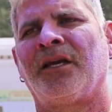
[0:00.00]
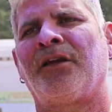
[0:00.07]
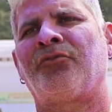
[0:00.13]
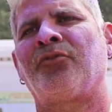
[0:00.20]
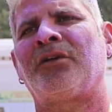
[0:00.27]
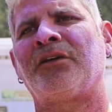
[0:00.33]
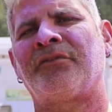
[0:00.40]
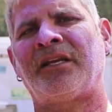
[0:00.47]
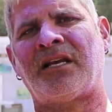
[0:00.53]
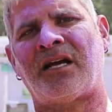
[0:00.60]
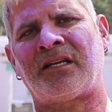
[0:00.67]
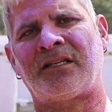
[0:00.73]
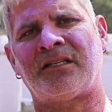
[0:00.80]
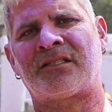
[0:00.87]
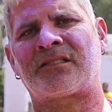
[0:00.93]
if you give an
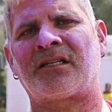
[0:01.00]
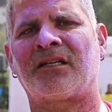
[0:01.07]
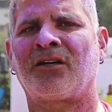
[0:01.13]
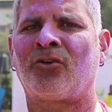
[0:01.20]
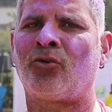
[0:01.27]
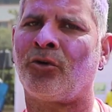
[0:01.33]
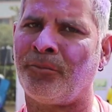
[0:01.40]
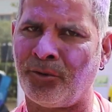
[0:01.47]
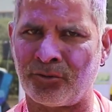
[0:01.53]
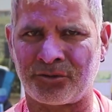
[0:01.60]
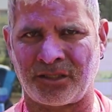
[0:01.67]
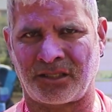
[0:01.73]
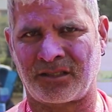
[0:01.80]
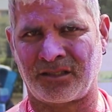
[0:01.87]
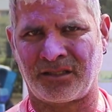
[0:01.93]
artist good
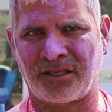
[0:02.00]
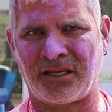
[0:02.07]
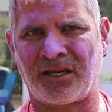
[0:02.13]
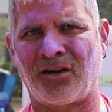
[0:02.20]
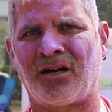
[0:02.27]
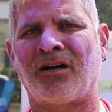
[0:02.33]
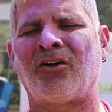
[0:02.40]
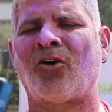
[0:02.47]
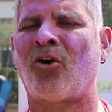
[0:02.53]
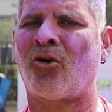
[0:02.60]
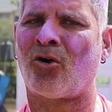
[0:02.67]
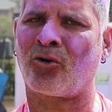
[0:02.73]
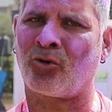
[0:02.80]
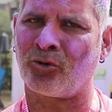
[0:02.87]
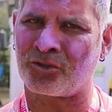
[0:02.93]
music
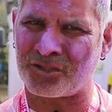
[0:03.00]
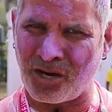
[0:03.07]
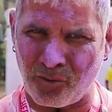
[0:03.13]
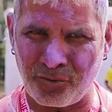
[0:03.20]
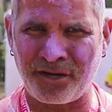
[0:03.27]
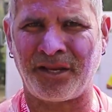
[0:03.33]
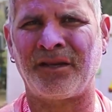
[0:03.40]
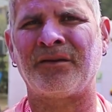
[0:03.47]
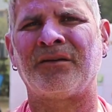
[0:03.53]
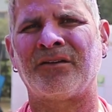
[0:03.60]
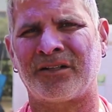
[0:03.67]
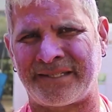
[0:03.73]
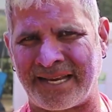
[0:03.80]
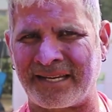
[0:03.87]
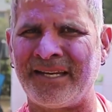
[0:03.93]
or good sounding
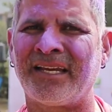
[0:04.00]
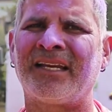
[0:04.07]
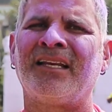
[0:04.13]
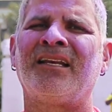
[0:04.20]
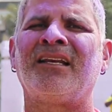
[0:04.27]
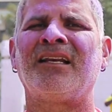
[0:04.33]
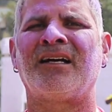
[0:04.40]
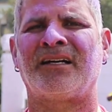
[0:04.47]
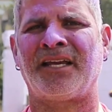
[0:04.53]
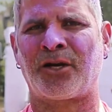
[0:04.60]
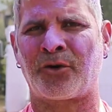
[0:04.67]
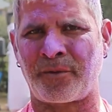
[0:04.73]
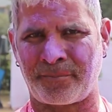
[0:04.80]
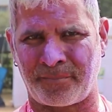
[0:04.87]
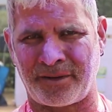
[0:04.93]
technical
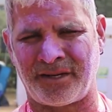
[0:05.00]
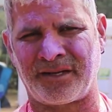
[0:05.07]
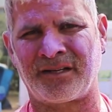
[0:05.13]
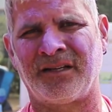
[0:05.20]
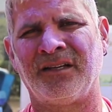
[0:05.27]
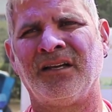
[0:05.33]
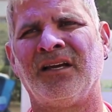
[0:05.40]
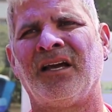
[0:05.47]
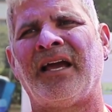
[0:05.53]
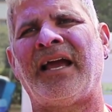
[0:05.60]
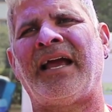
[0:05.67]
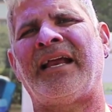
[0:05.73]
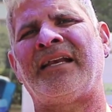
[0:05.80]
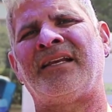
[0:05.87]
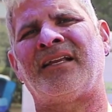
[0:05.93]
equipment,
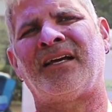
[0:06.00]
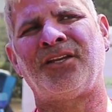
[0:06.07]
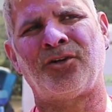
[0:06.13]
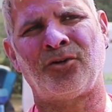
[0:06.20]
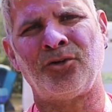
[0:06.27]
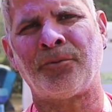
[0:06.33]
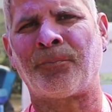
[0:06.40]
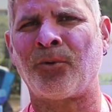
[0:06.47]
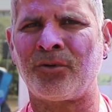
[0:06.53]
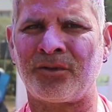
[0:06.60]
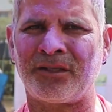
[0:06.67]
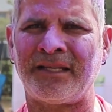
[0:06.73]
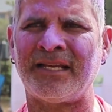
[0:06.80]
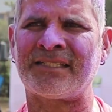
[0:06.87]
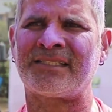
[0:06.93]
and you know, if
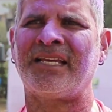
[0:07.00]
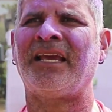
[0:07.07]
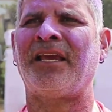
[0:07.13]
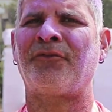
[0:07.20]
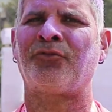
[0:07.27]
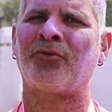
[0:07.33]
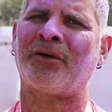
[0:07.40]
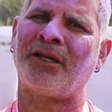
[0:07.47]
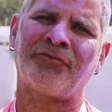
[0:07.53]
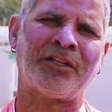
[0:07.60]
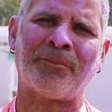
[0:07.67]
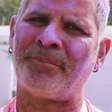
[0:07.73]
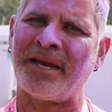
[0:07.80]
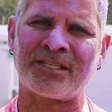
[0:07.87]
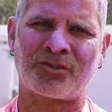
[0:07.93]

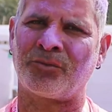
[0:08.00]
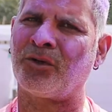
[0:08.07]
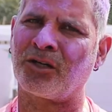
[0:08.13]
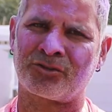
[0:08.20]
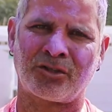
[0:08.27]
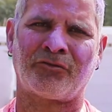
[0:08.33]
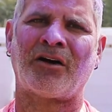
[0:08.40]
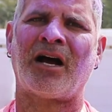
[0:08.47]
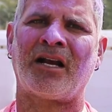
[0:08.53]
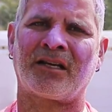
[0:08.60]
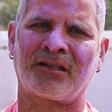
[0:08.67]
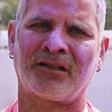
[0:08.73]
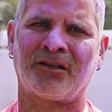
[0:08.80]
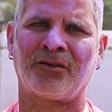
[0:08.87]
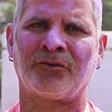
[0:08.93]
the best works of art
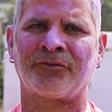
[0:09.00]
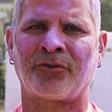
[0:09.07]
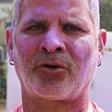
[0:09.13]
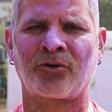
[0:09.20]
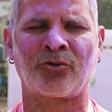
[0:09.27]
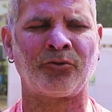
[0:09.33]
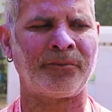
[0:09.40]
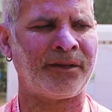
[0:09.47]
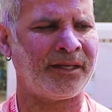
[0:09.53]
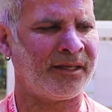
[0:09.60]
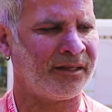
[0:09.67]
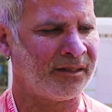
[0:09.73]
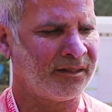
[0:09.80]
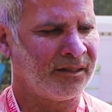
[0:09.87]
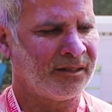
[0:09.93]
were to be